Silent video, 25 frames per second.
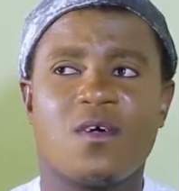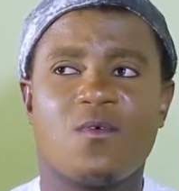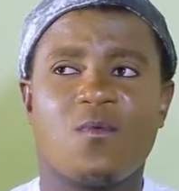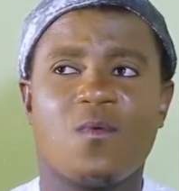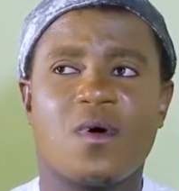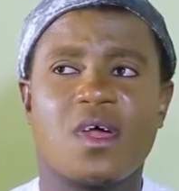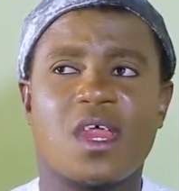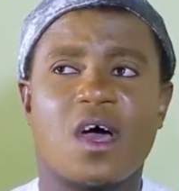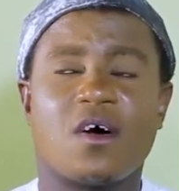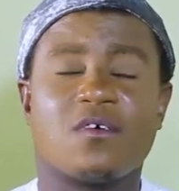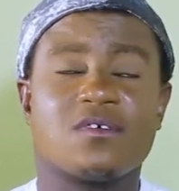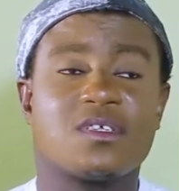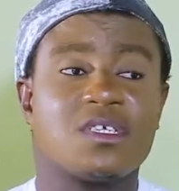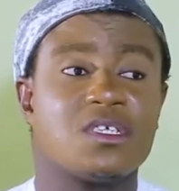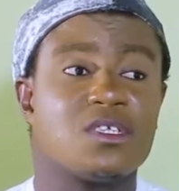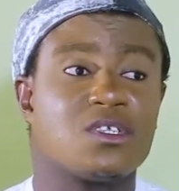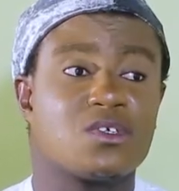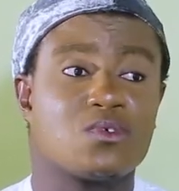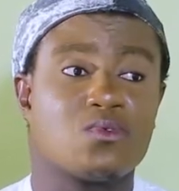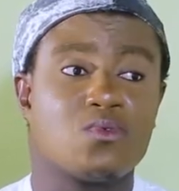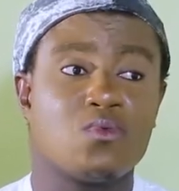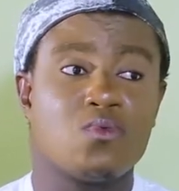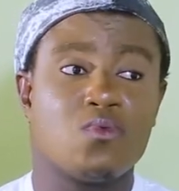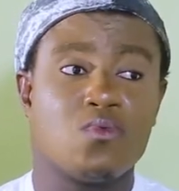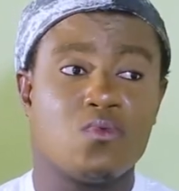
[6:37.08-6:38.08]
When I was in
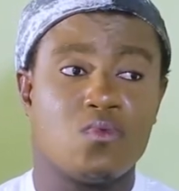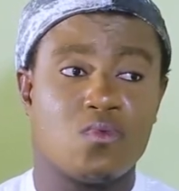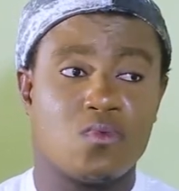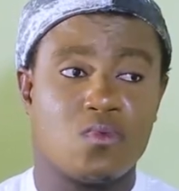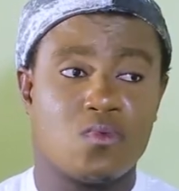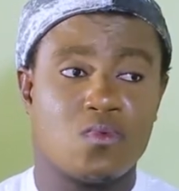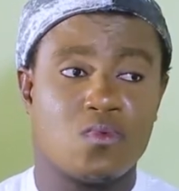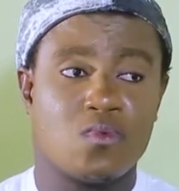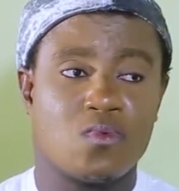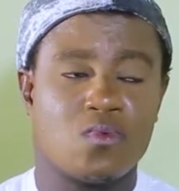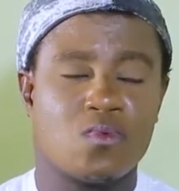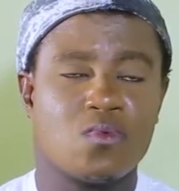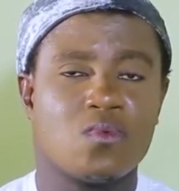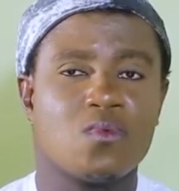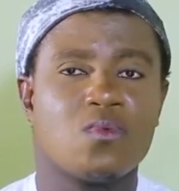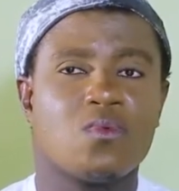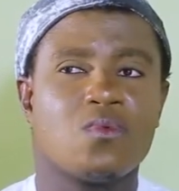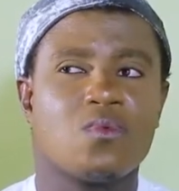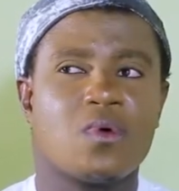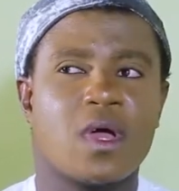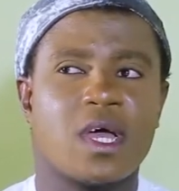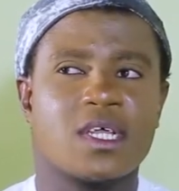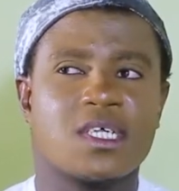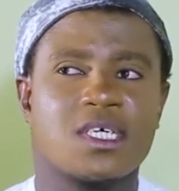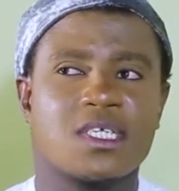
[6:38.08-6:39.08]
school,
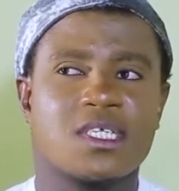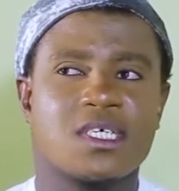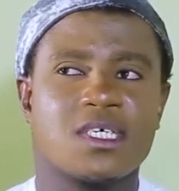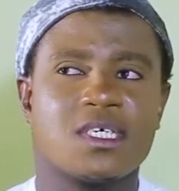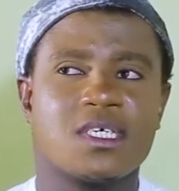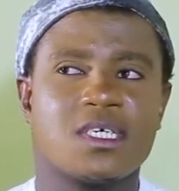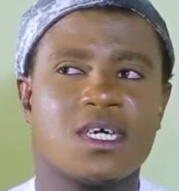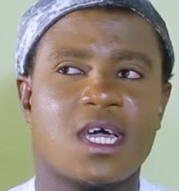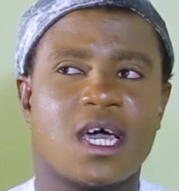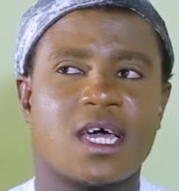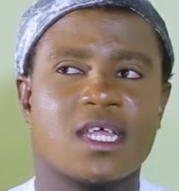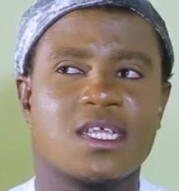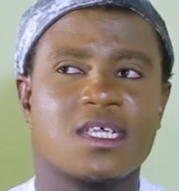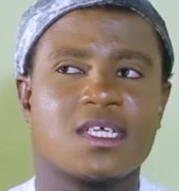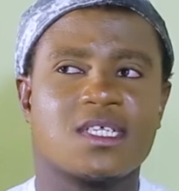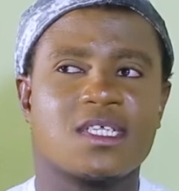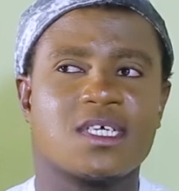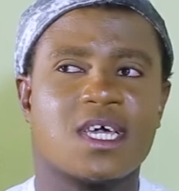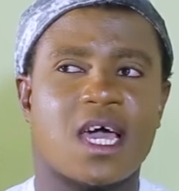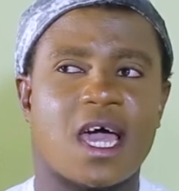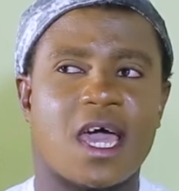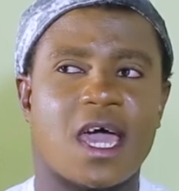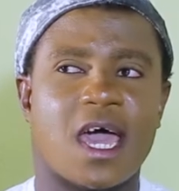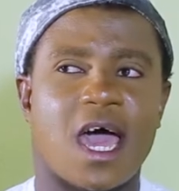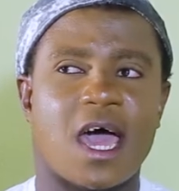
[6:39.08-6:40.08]

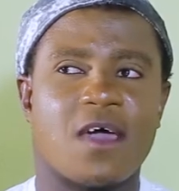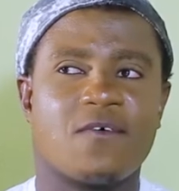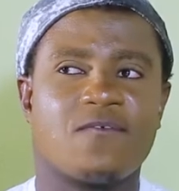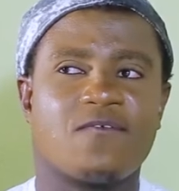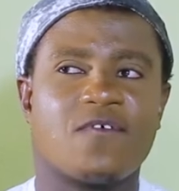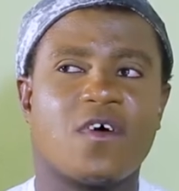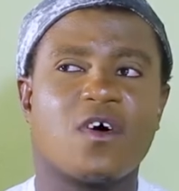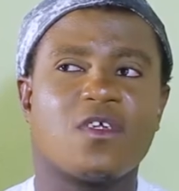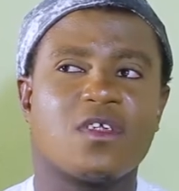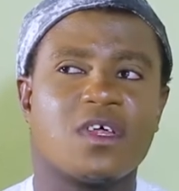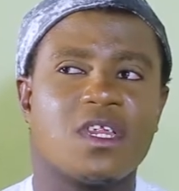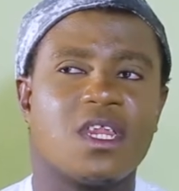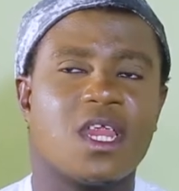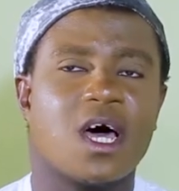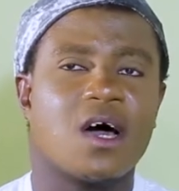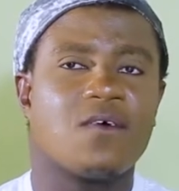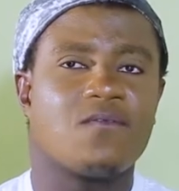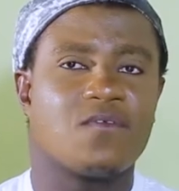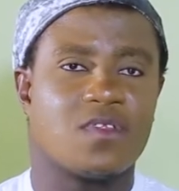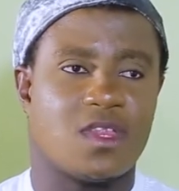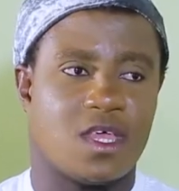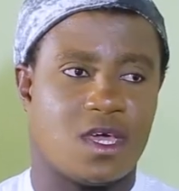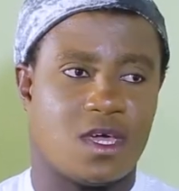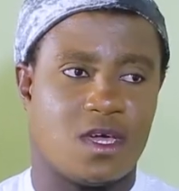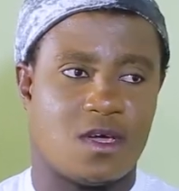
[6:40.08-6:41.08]
I fell in
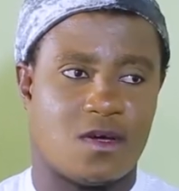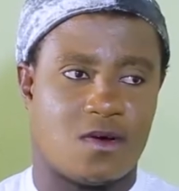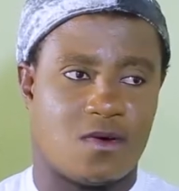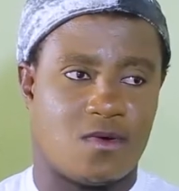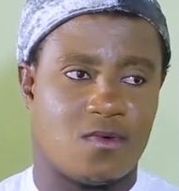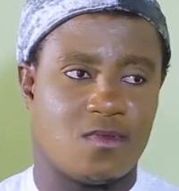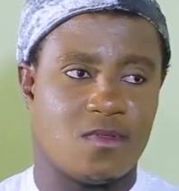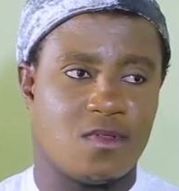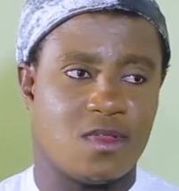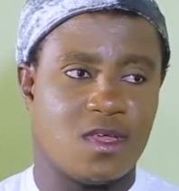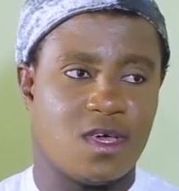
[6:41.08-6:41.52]
love with a girl.